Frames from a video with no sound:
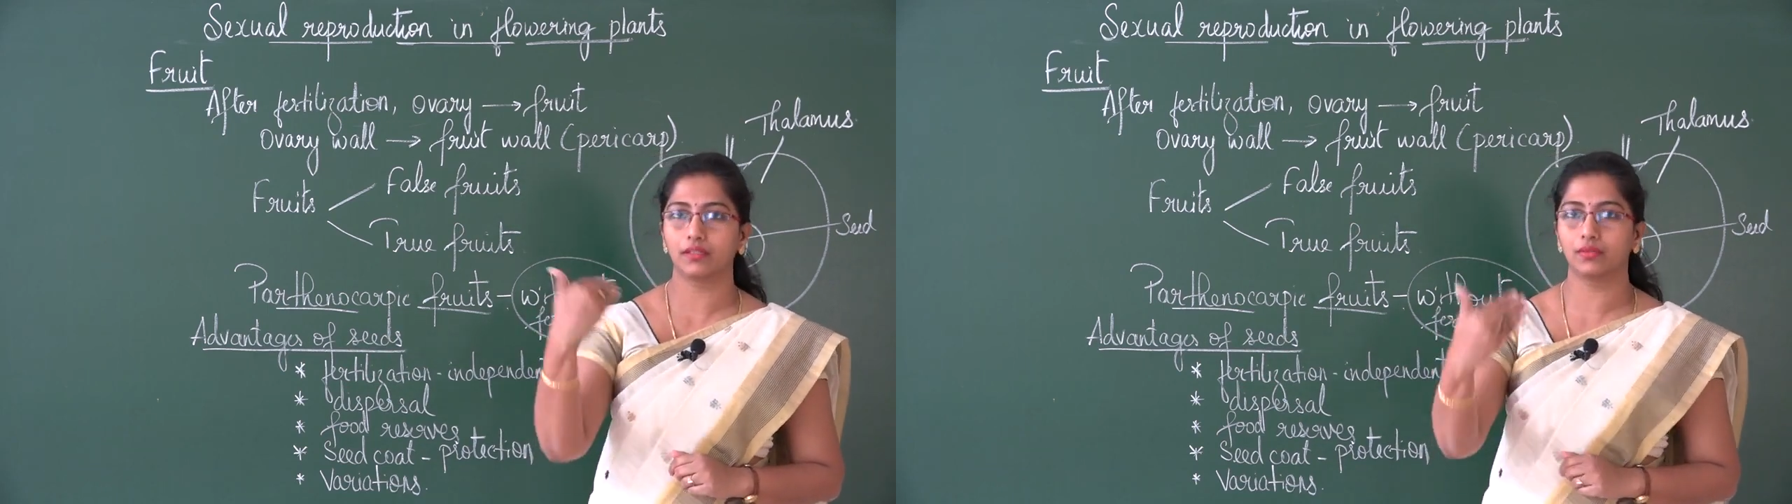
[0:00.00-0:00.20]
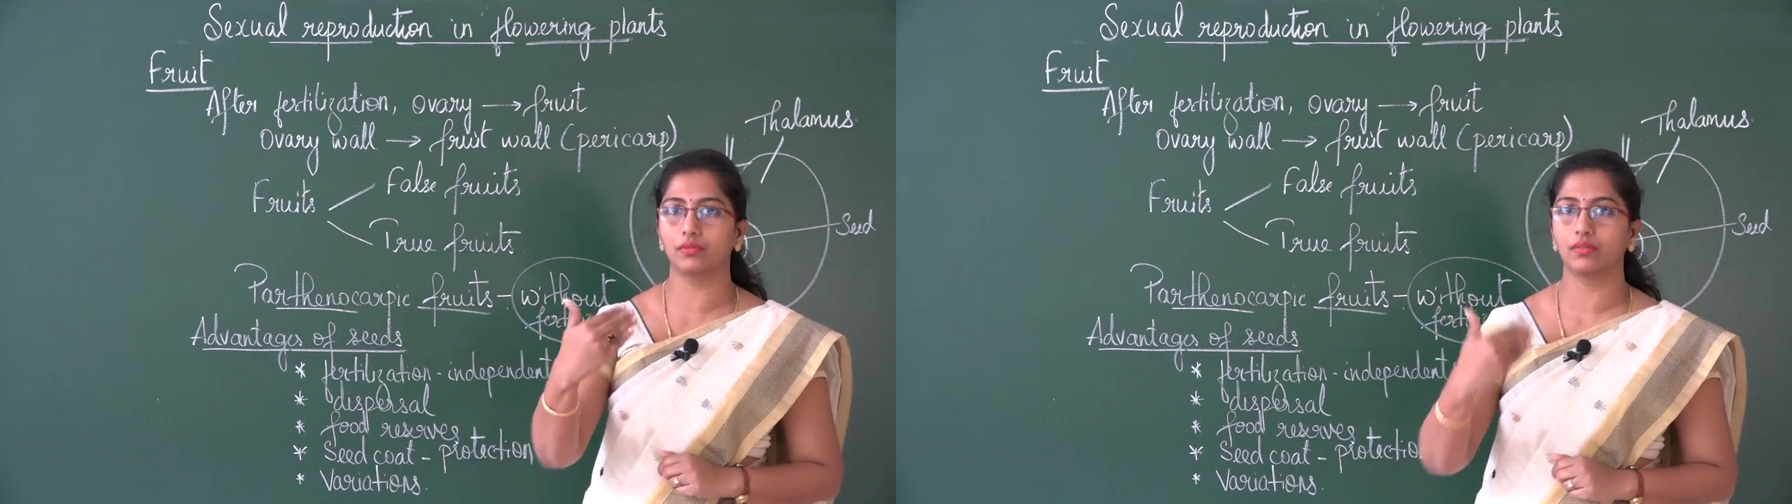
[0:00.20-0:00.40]

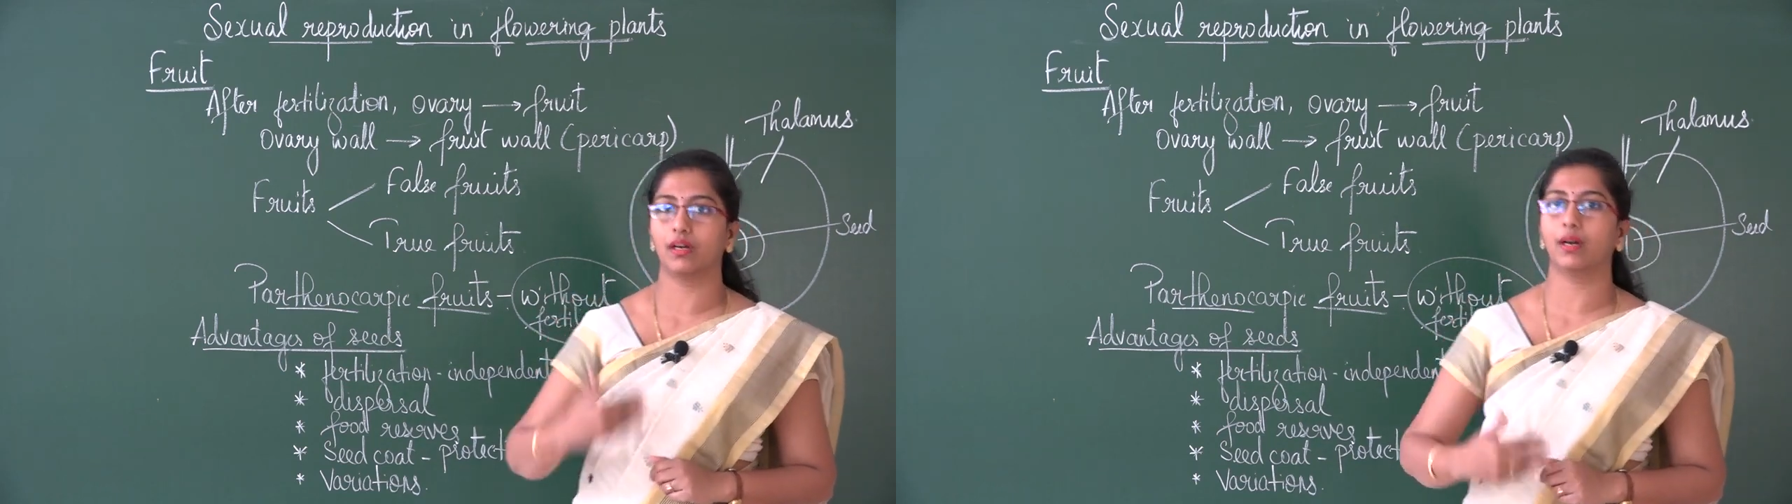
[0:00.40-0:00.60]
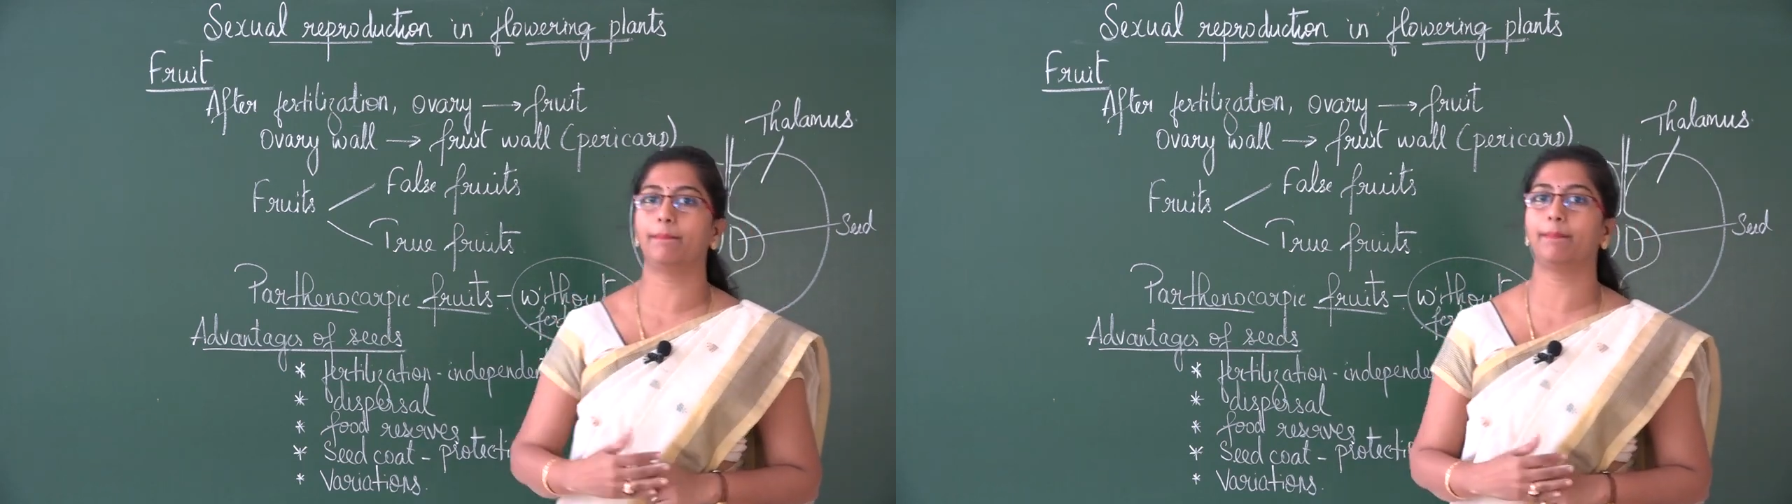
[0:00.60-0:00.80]
to
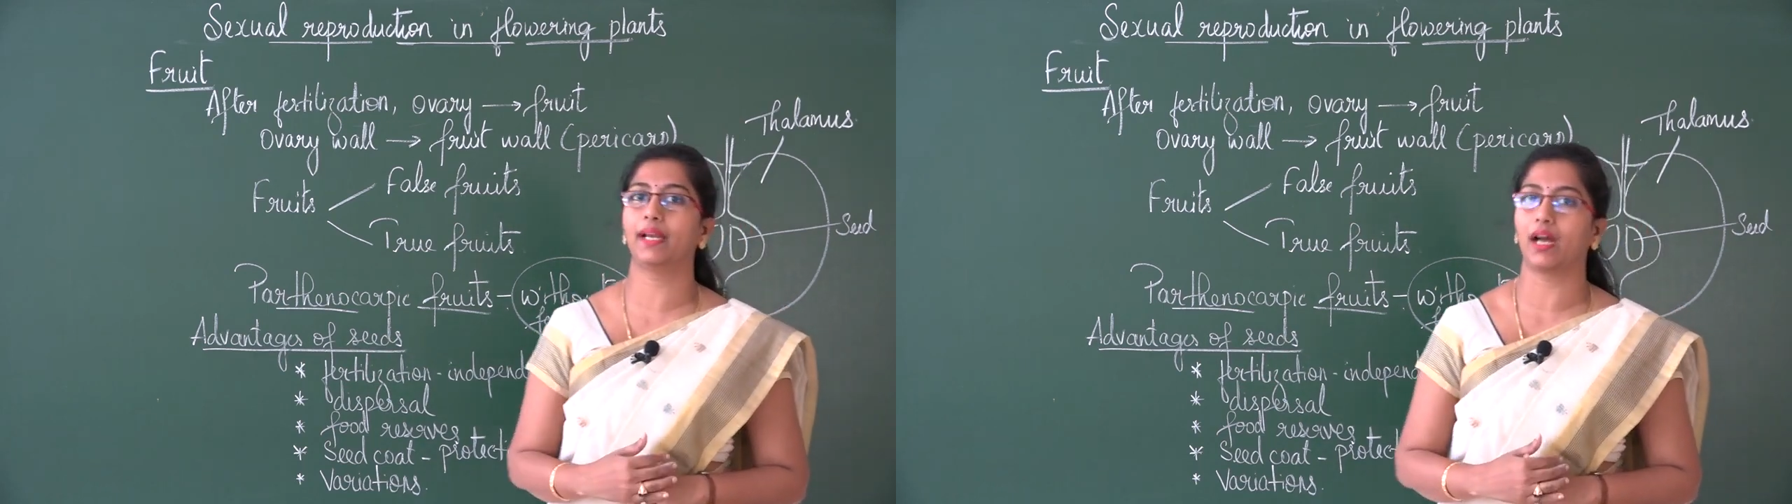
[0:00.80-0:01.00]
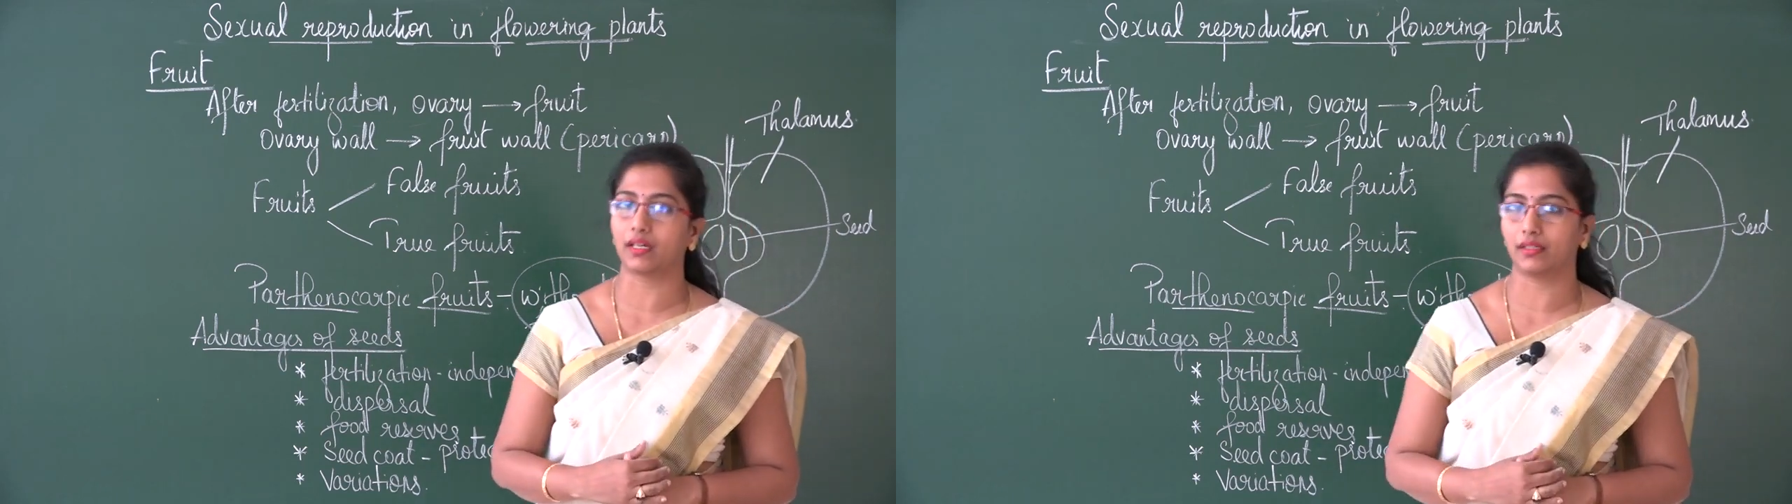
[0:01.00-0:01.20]
a
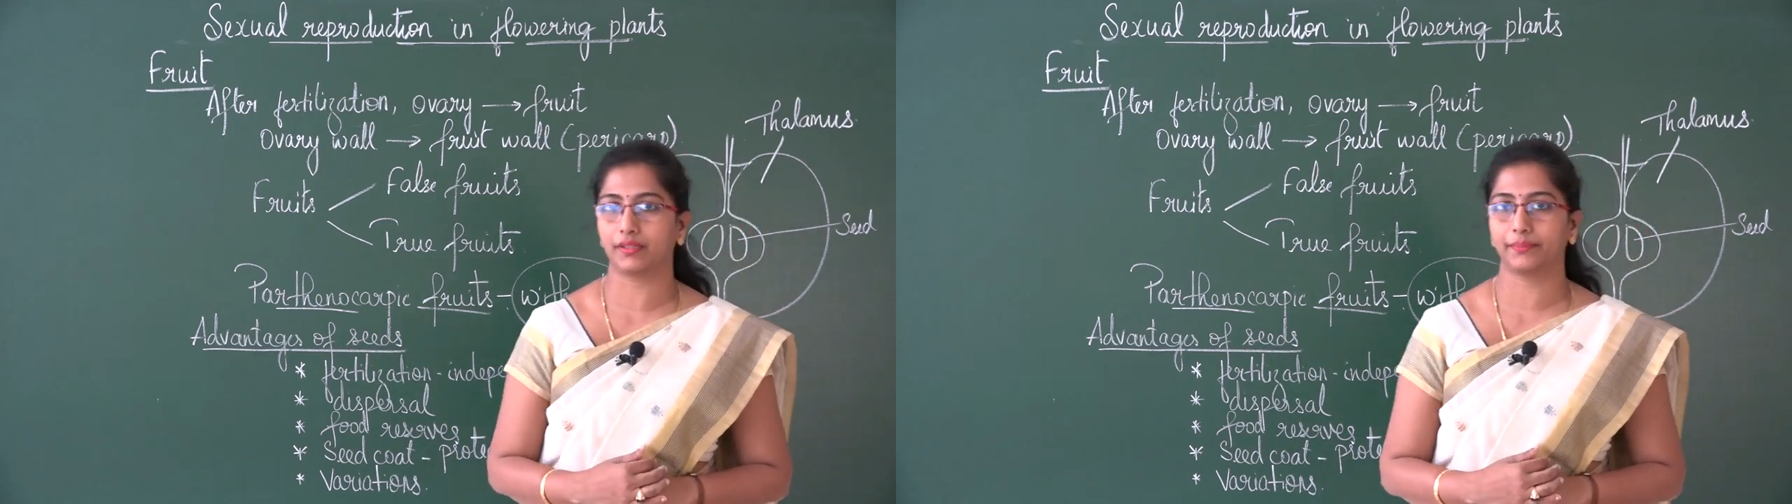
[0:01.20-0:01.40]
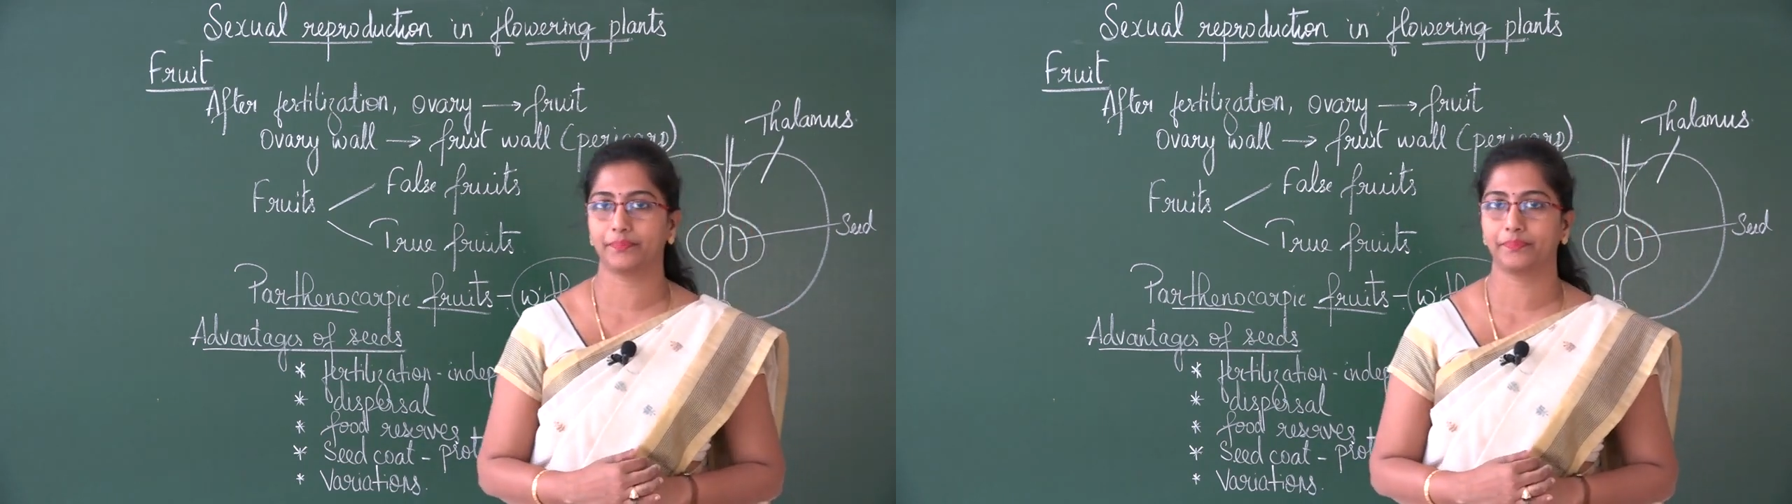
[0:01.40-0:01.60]
plant?